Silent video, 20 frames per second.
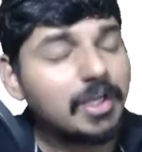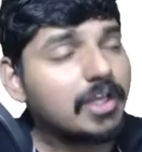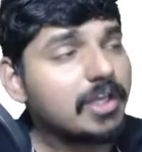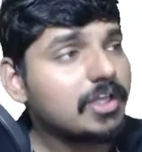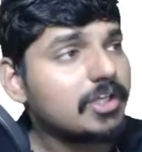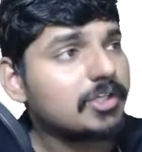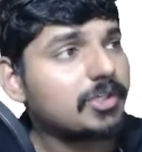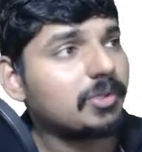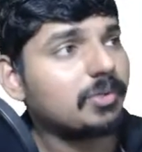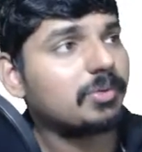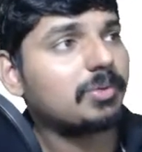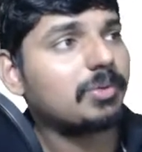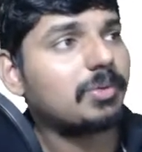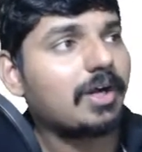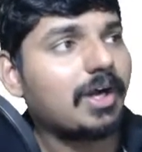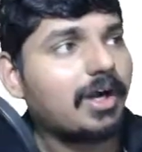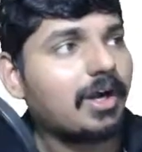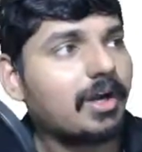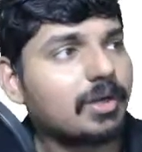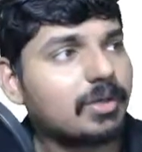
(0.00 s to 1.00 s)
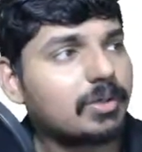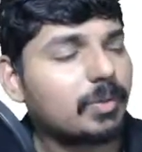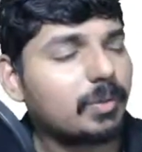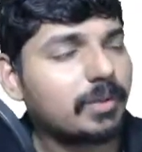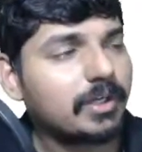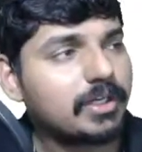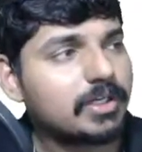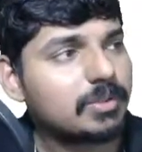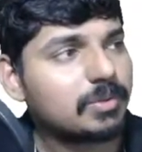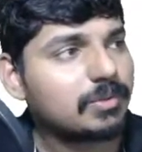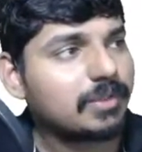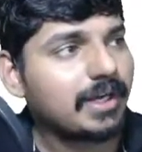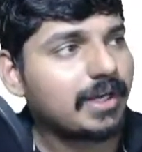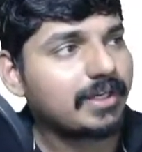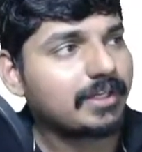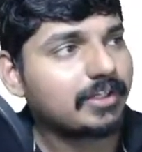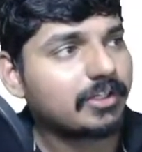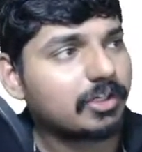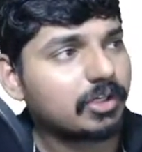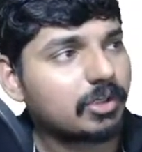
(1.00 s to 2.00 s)
you are going to get
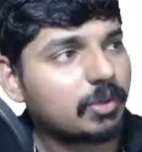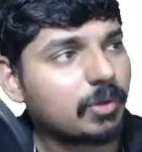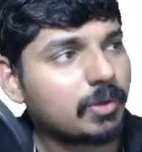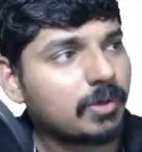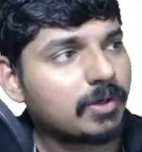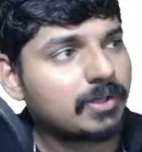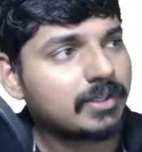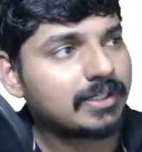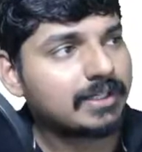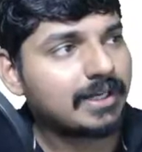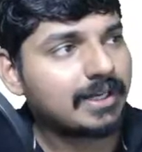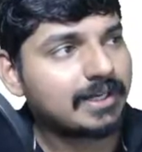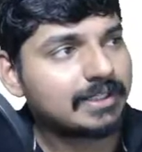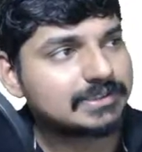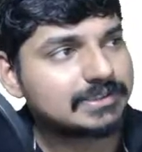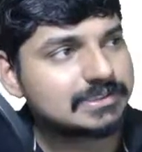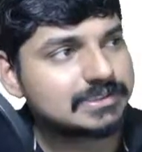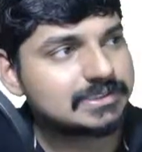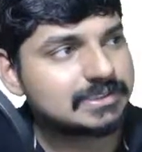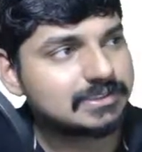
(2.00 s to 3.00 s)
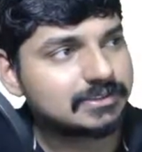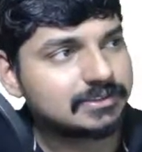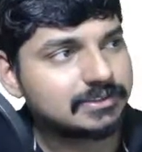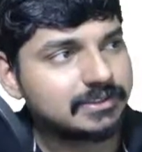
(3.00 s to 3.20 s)
a wrong answer.